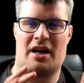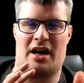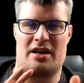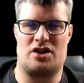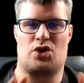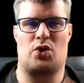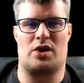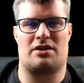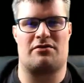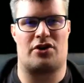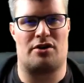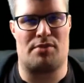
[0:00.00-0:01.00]
and do it
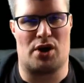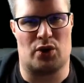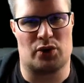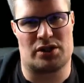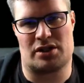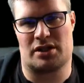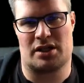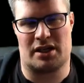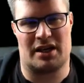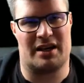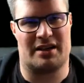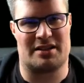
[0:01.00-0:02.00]
verbose
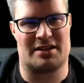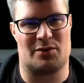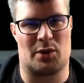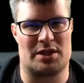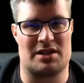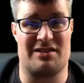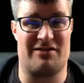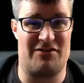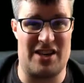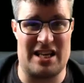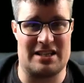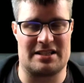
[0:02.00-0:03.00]
is what
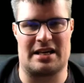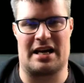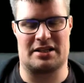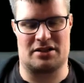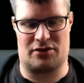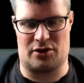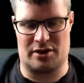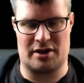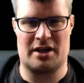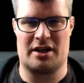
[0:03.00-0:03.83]
V stands for.